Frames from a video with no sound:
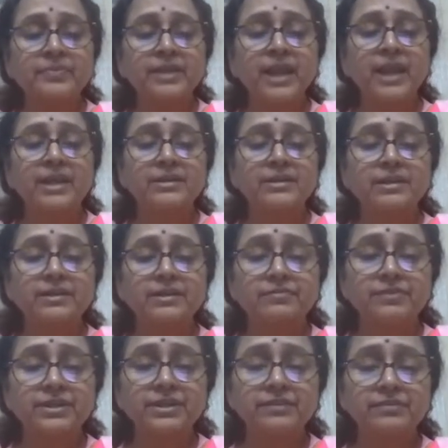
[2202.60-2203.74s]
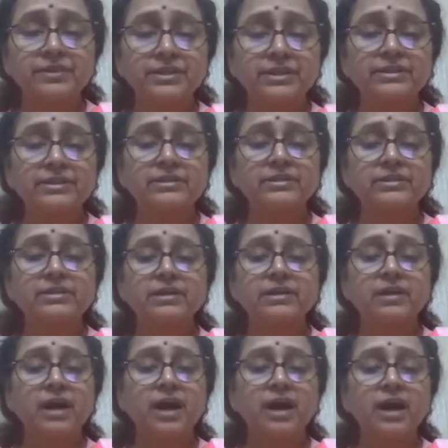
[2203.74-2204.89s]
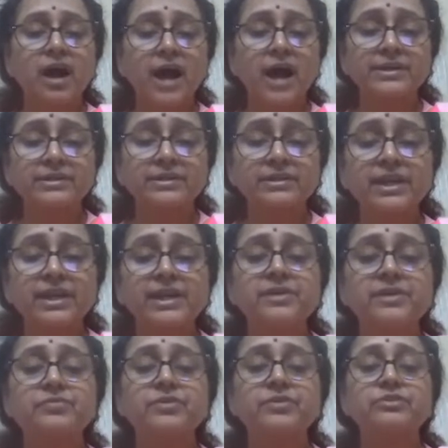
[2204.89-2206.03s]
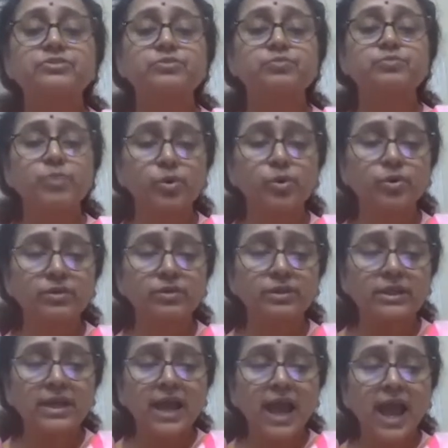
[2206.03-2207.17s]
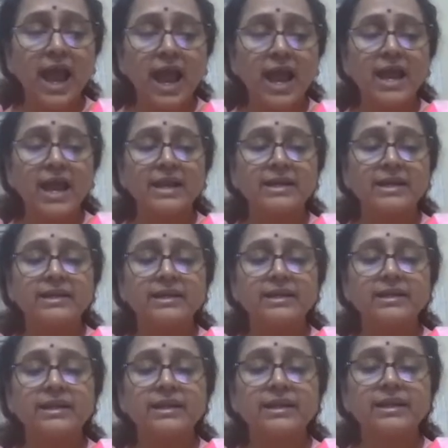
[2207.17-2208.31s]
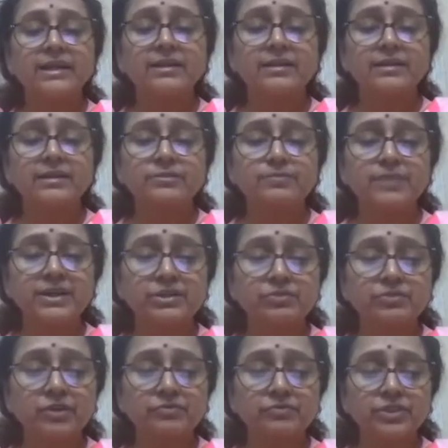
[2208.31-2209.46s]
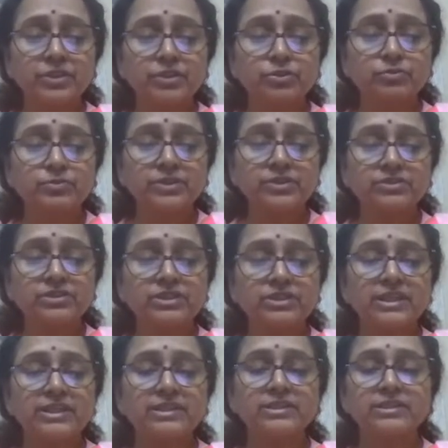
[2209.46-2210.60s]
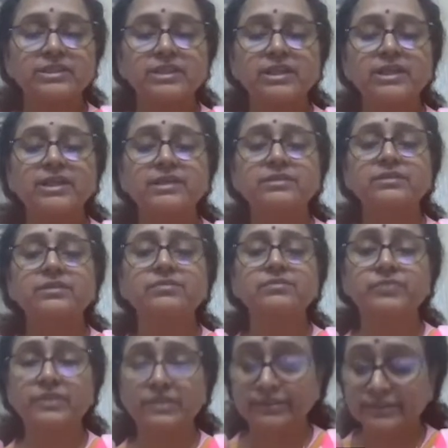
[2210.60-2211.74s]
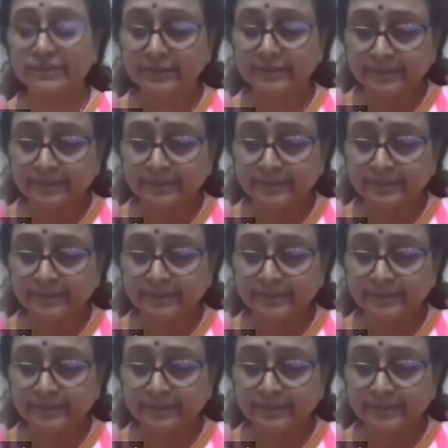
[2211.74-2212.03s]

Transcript: And if even in the higher grade, it works more. And irrespective of the tumor stage, it works.